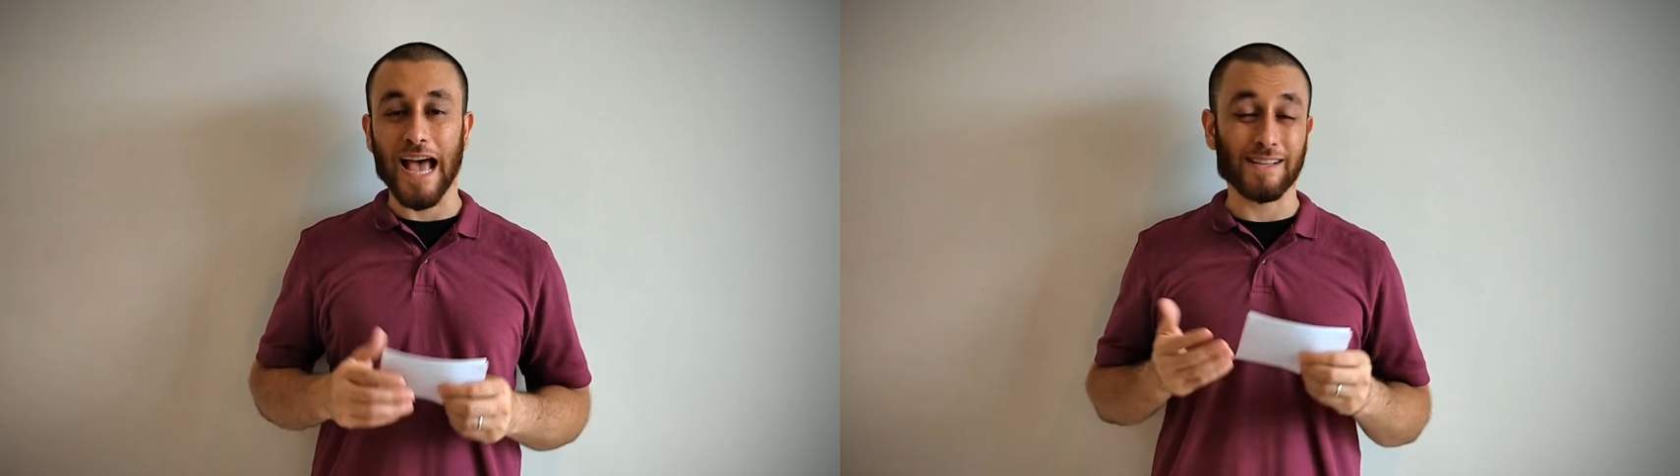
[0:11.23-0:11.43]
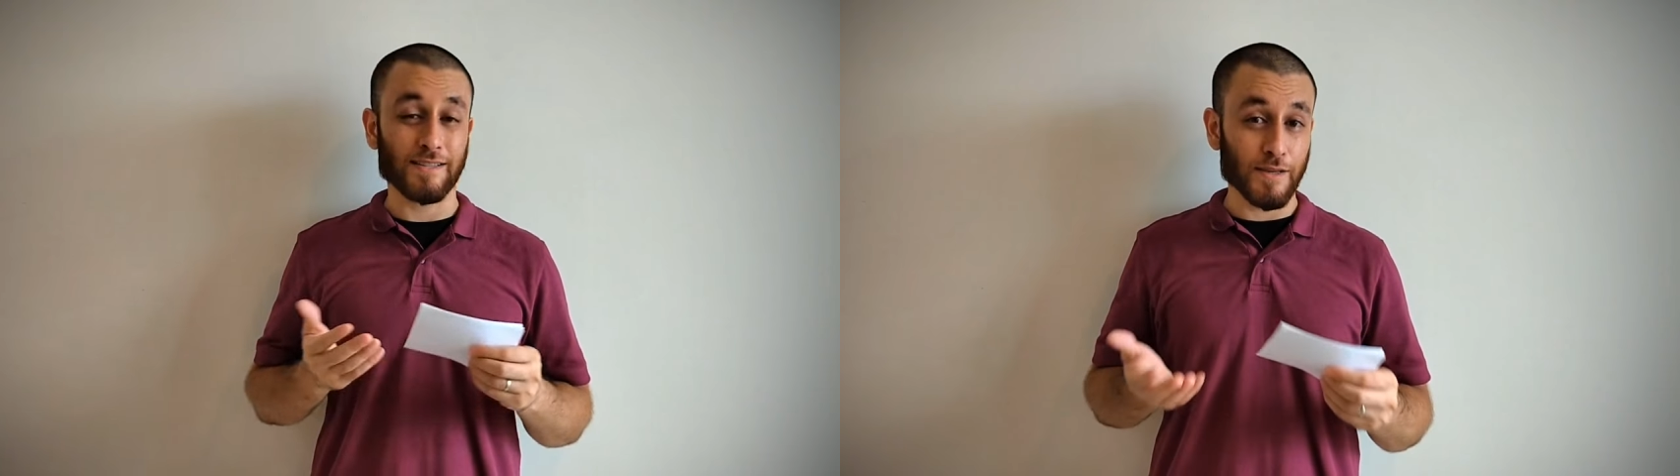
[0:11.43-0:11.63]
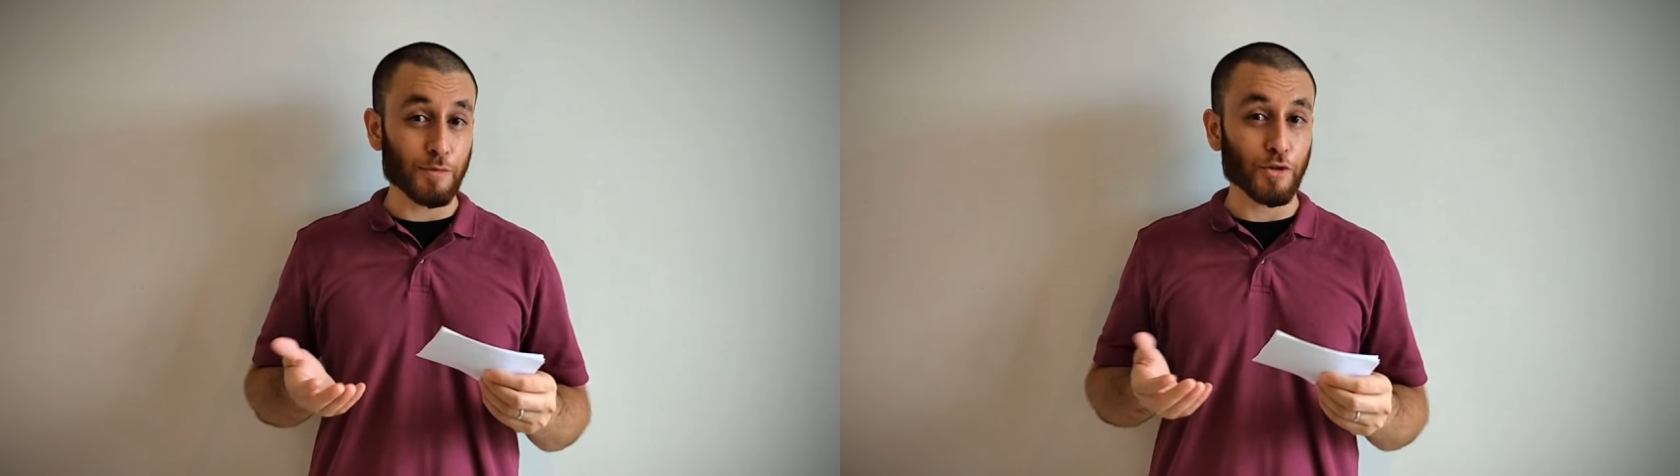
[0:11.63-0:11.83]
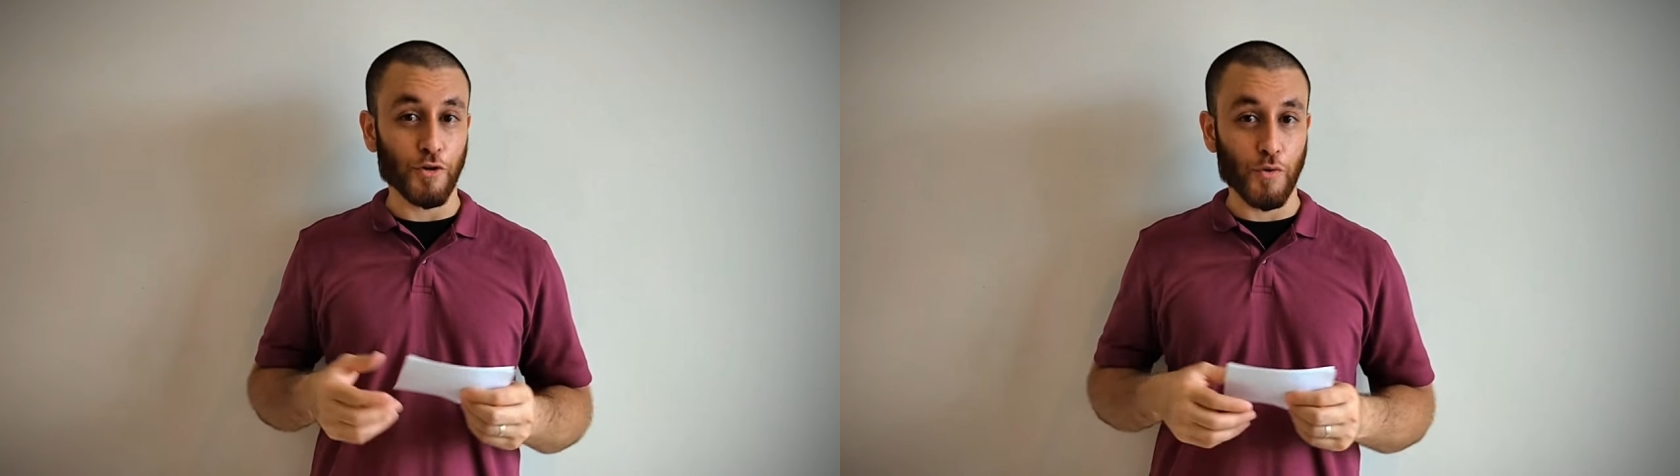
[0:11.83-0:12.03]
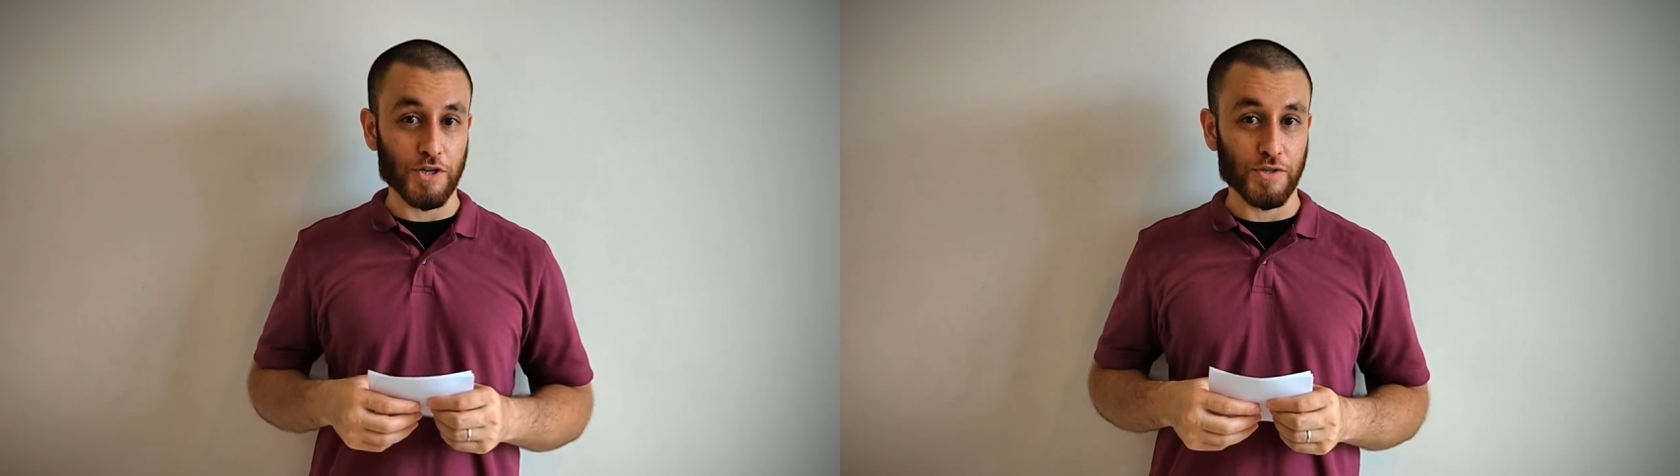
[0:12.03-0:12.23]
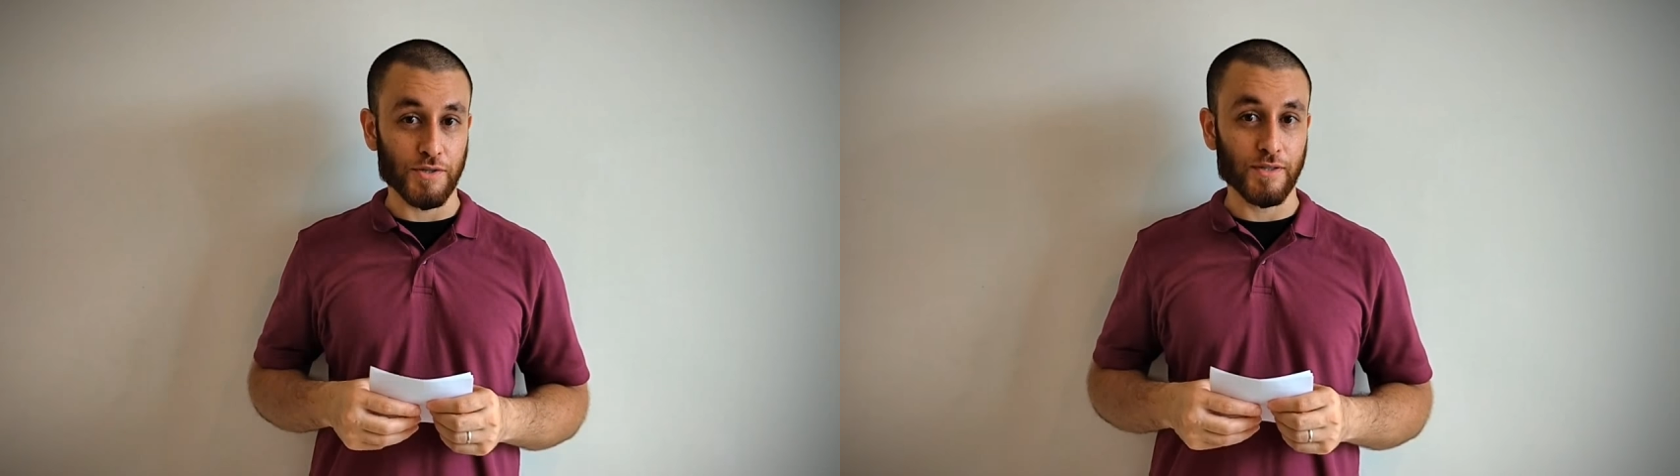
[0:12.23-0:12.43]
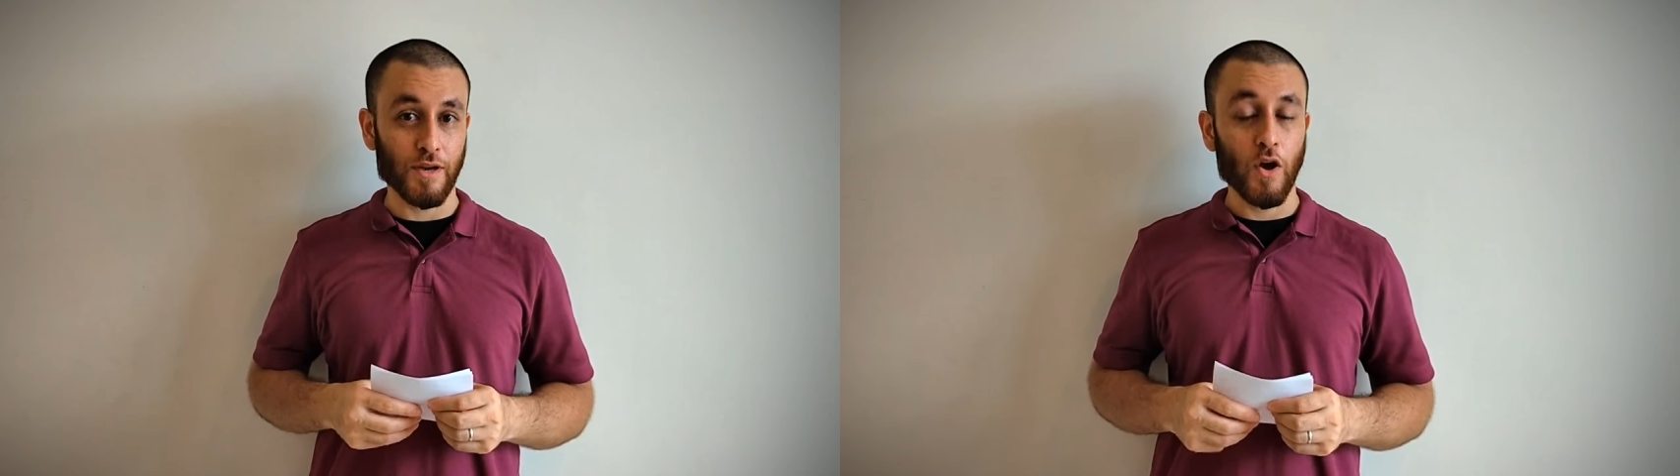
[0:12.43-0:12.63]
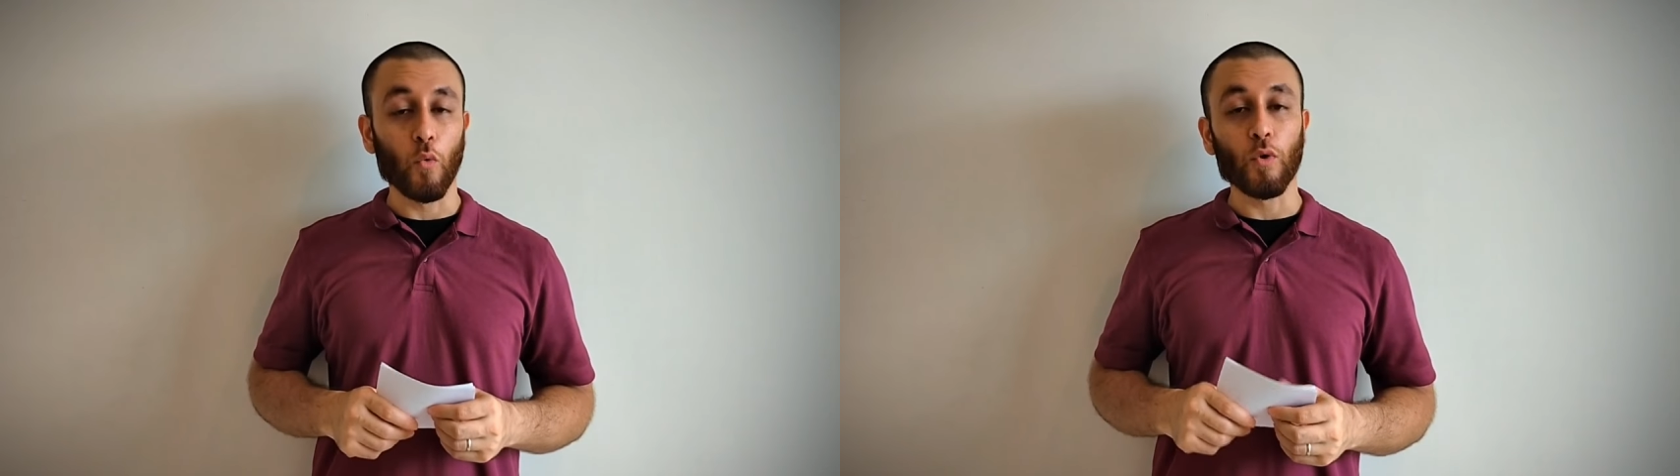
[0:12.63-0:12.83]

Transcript: ask similar questions.